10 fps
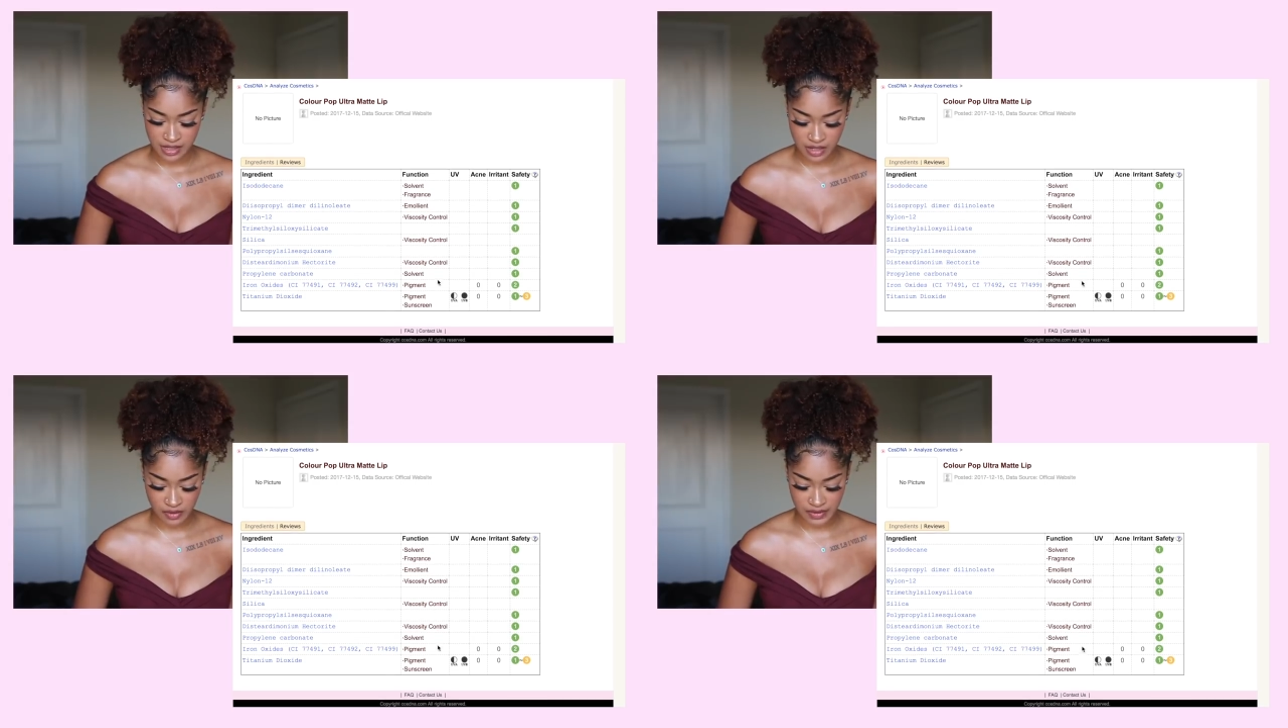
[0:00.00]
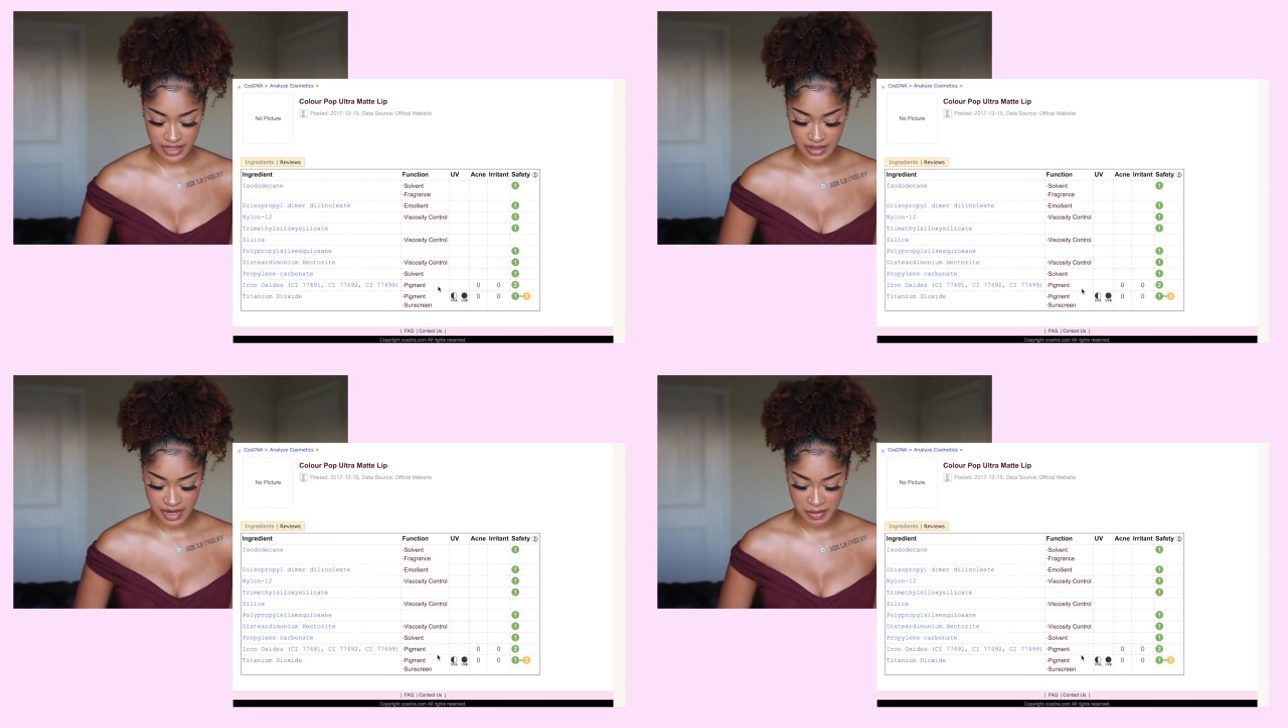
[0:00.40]

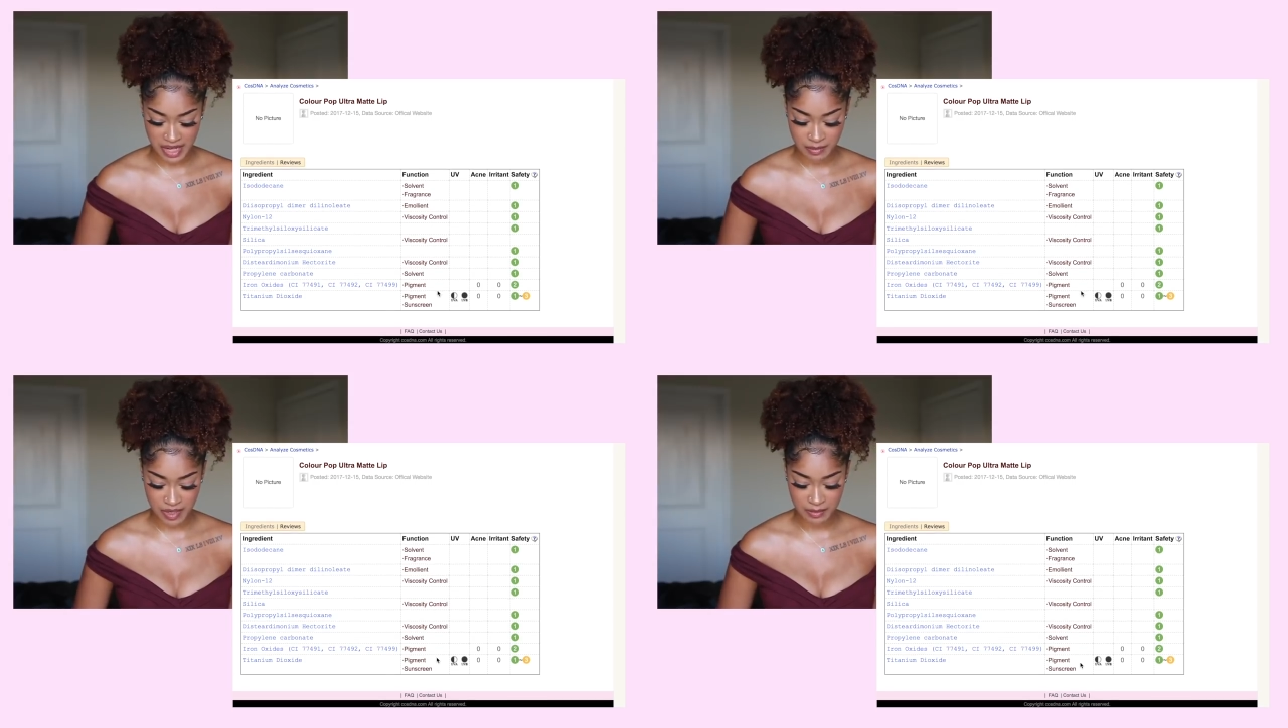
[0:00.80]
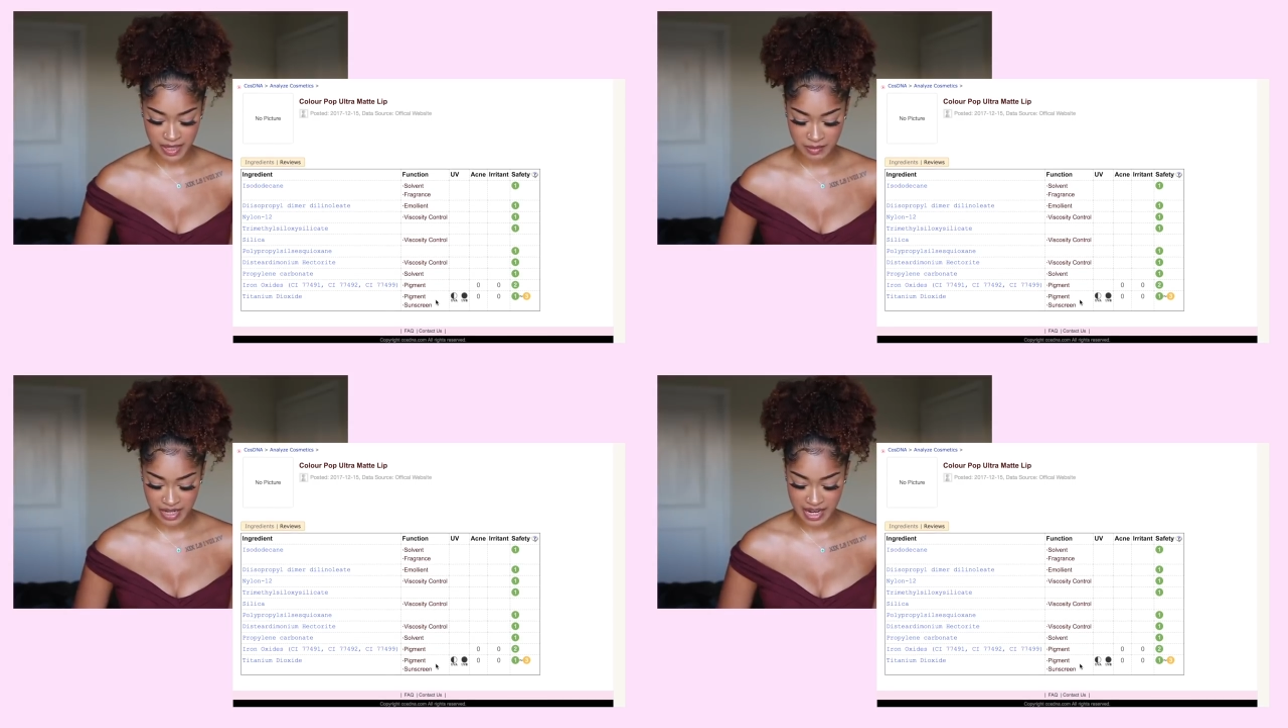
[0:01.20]
solvent, pigment,
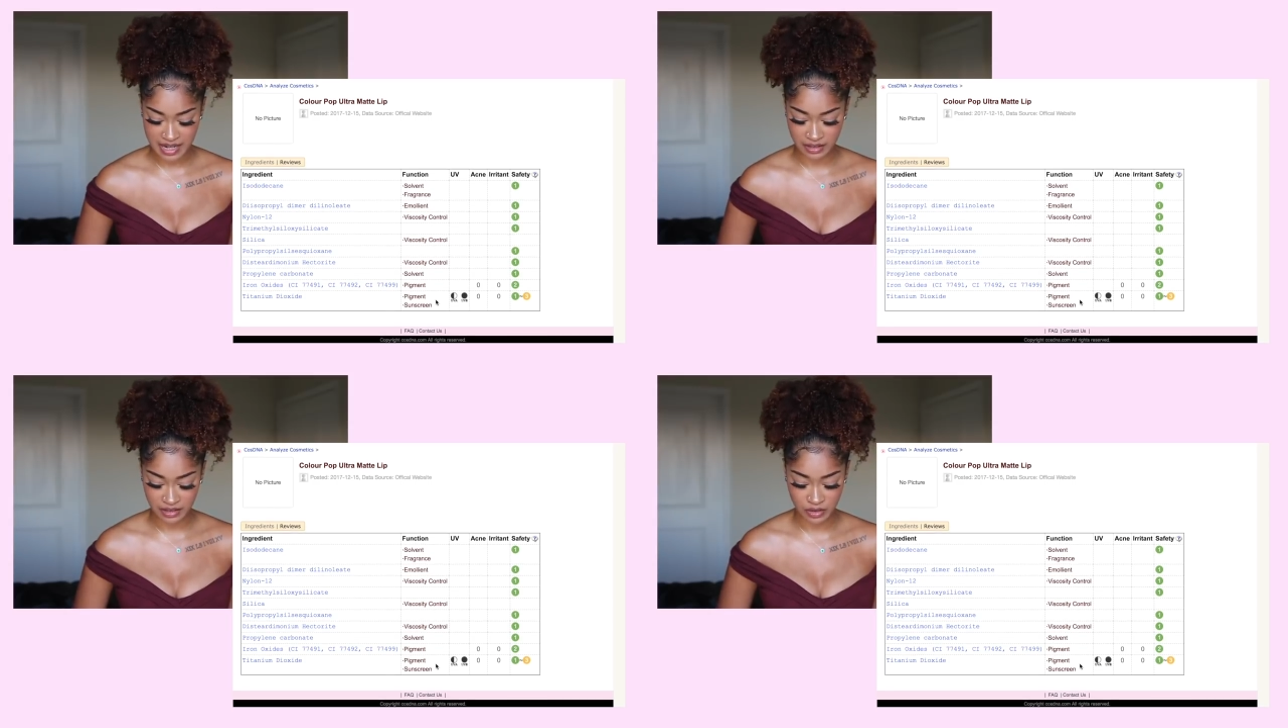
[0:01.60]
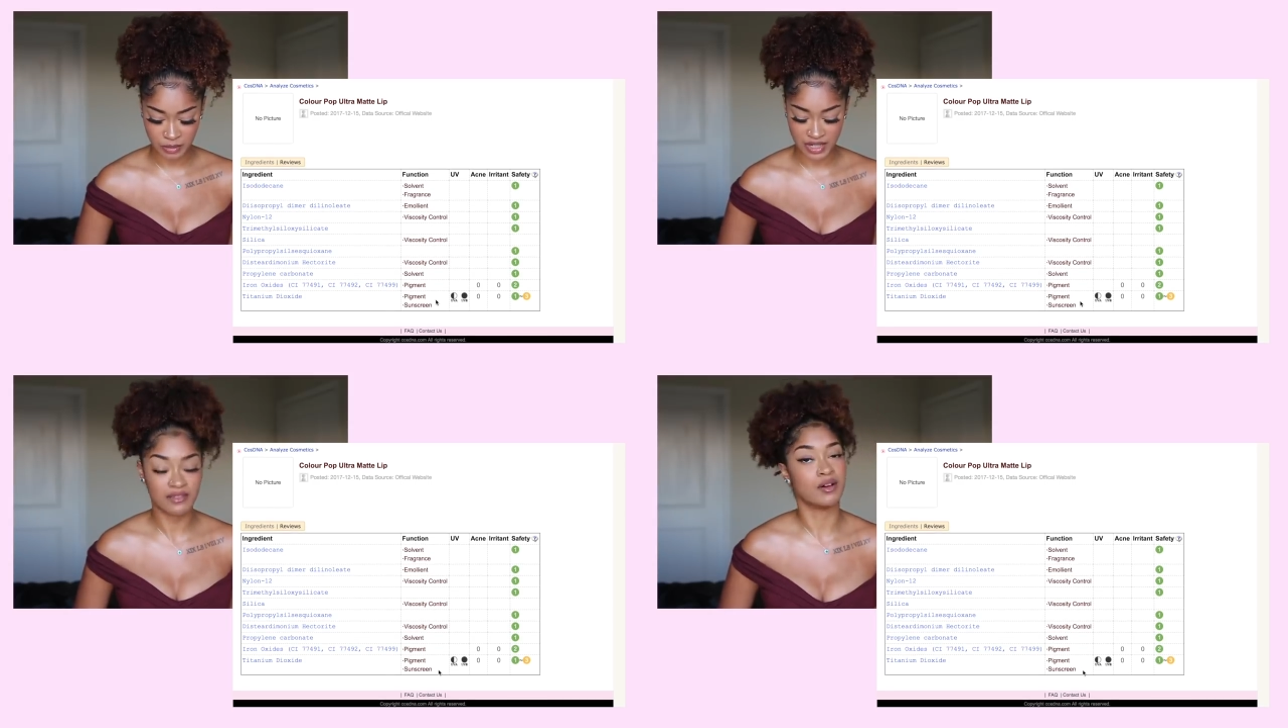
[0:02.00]
pigment, and a little
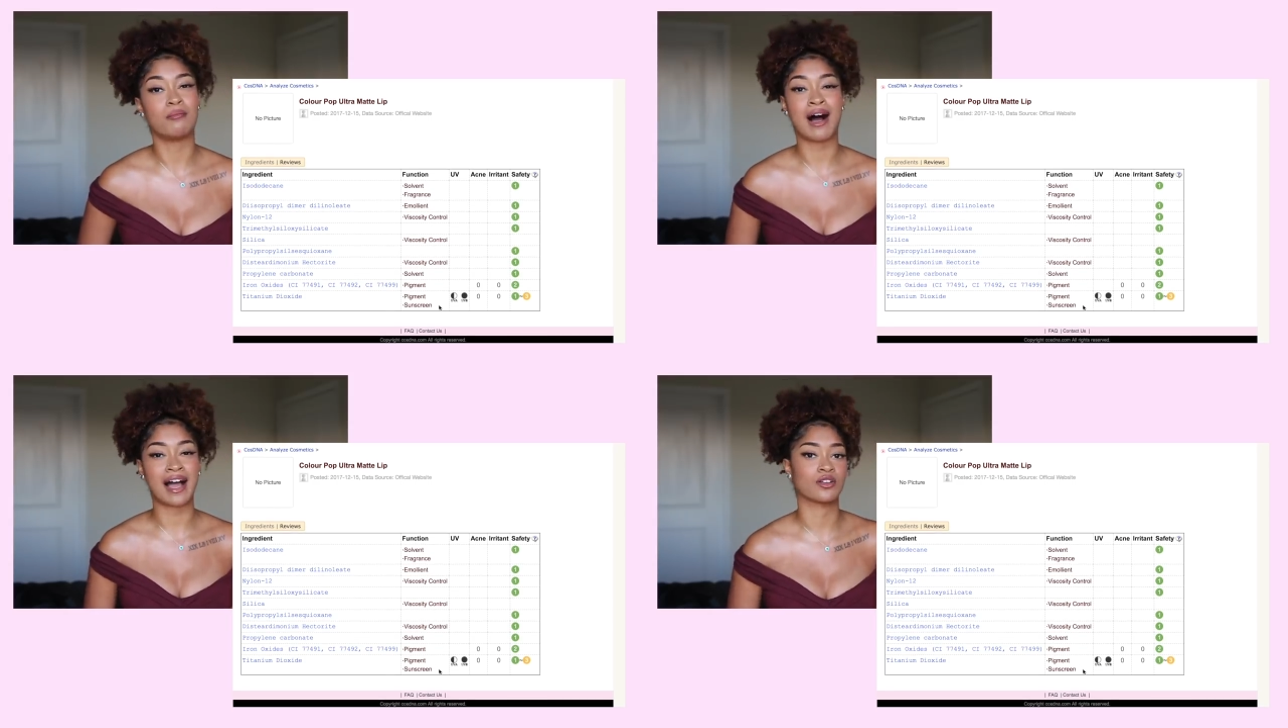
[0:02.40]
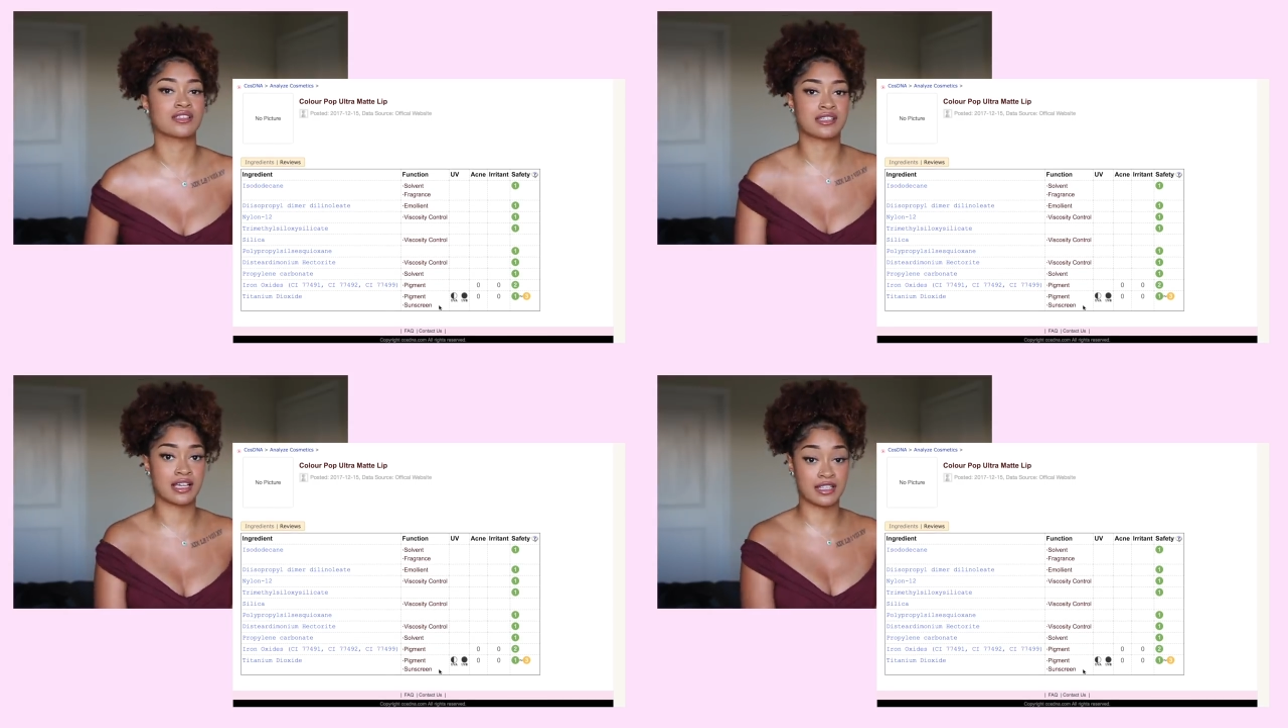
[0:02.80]
bit of a mild
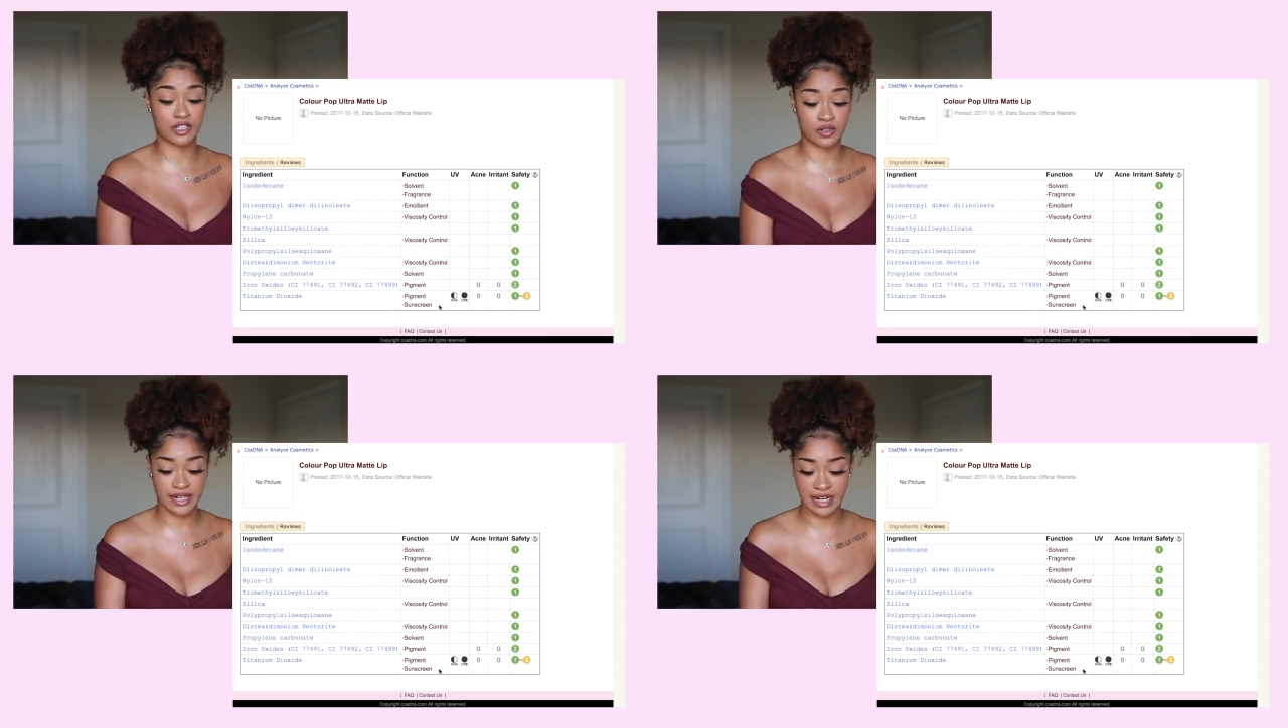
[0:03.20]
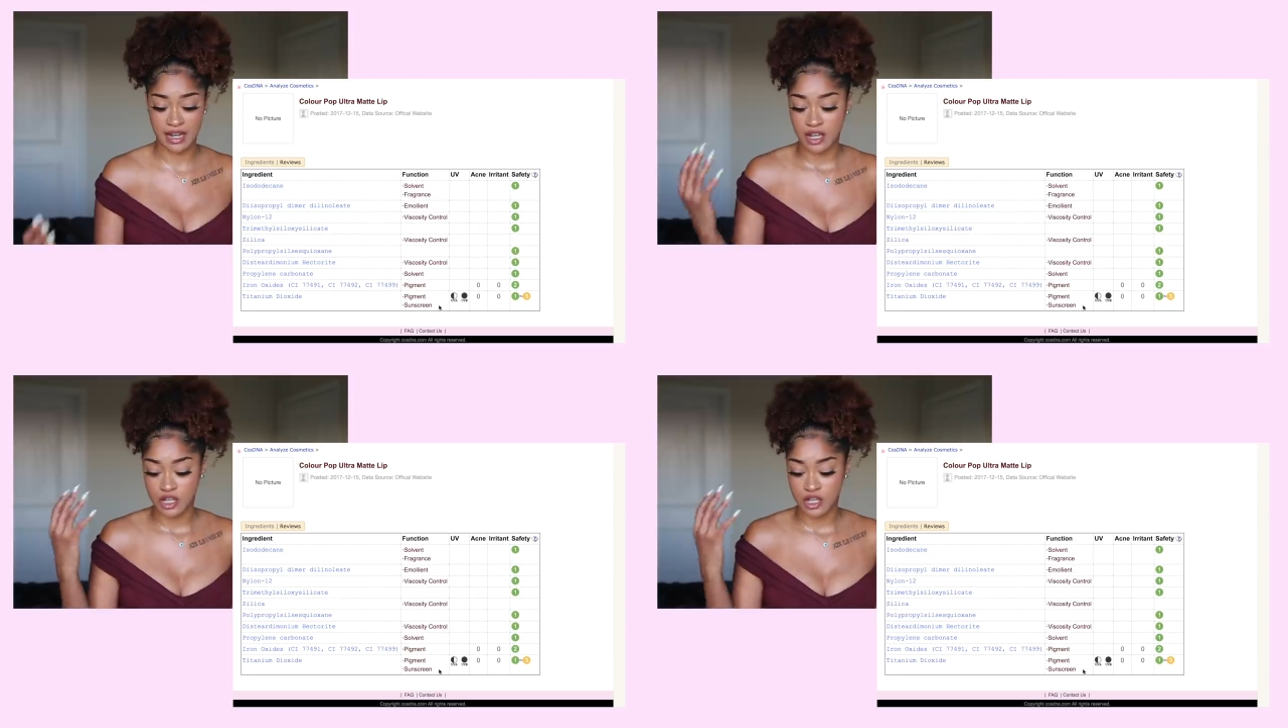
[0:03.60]
sunscreen.